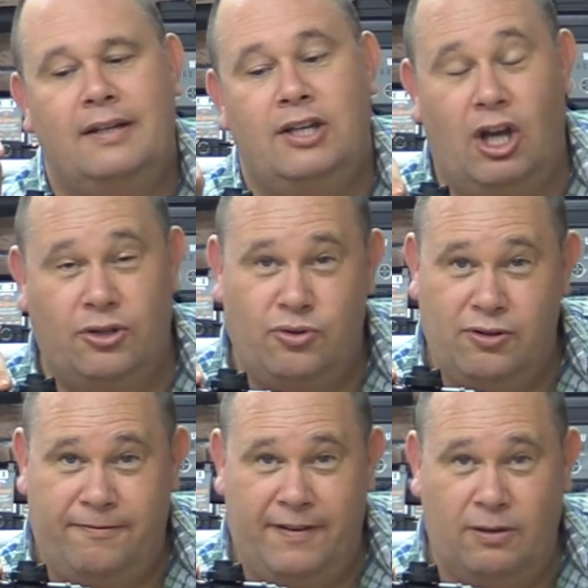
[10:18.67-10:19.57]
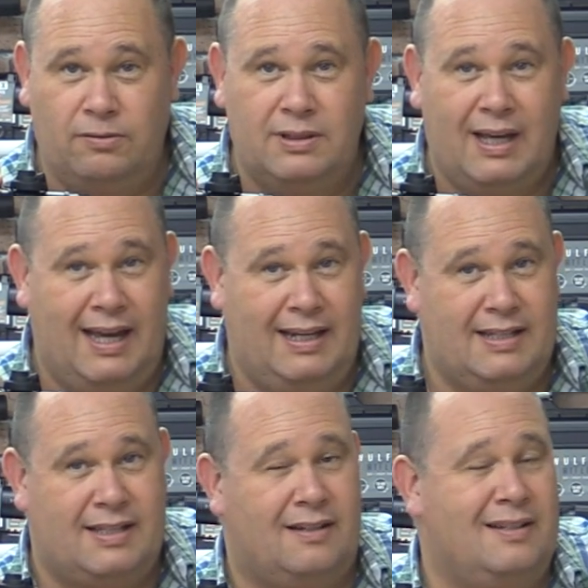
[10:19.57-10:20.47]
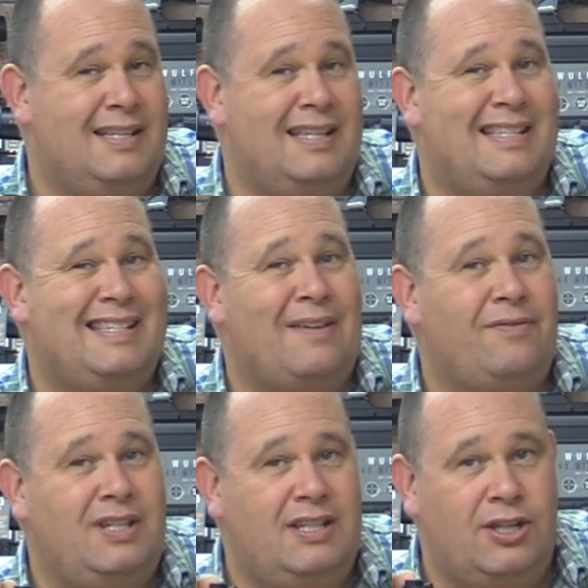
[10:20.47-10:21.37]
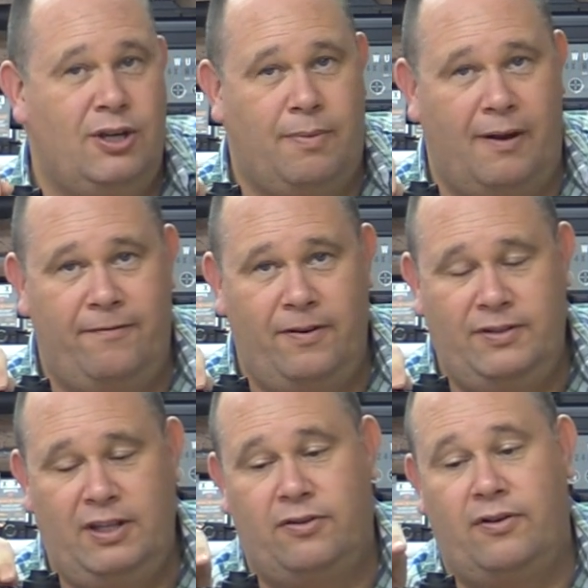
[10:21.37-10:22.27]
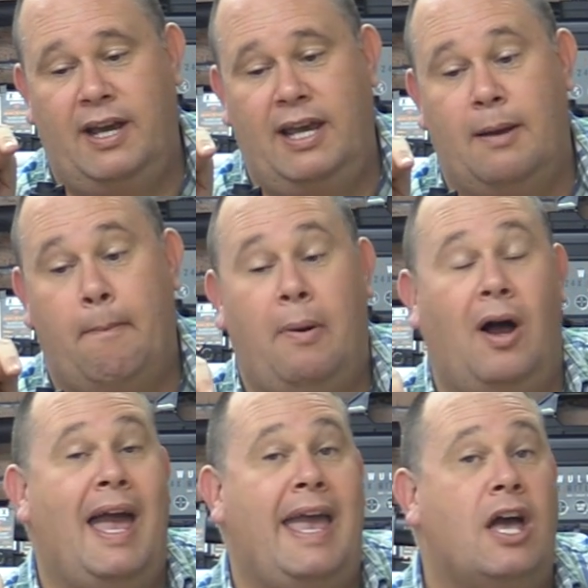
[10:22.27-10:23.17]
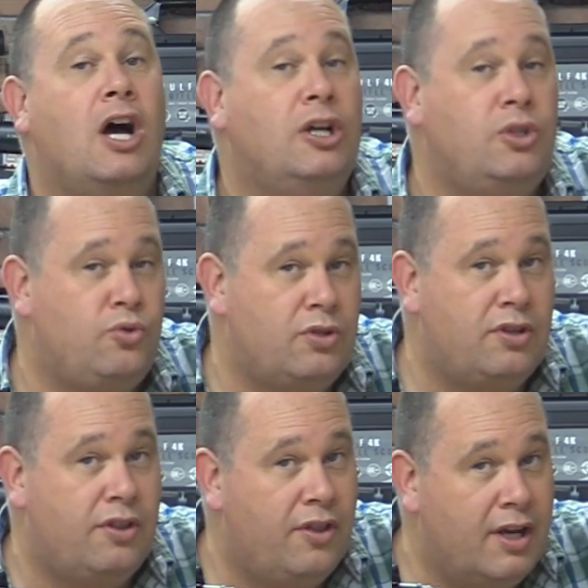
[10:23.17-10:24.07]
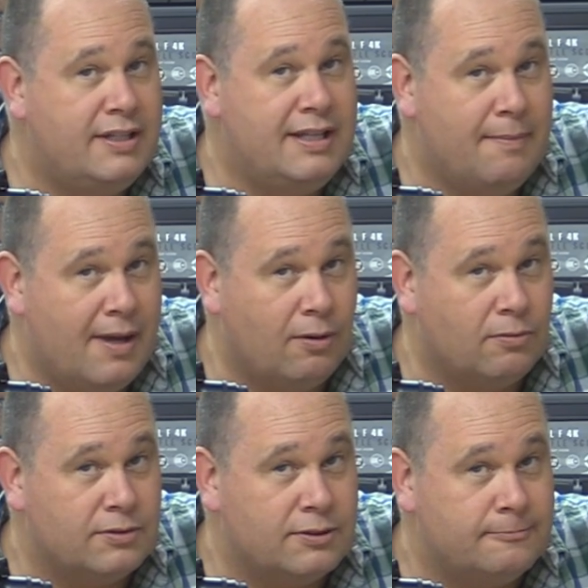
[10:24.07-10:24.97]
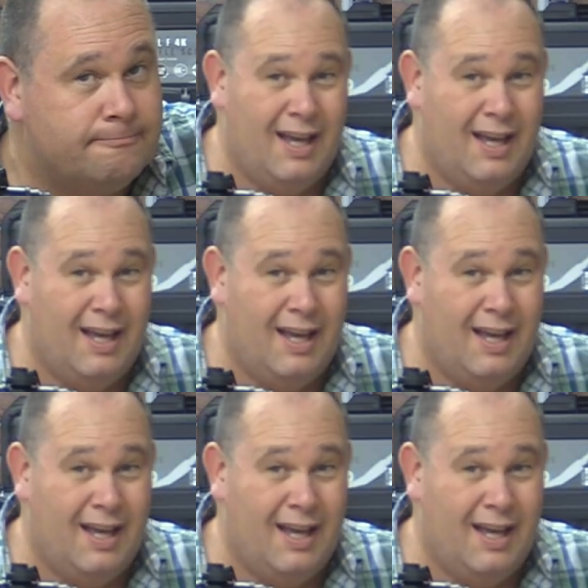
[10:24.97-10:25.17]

Nitrogen filled, and its size is 72 by 53 by 130 mils.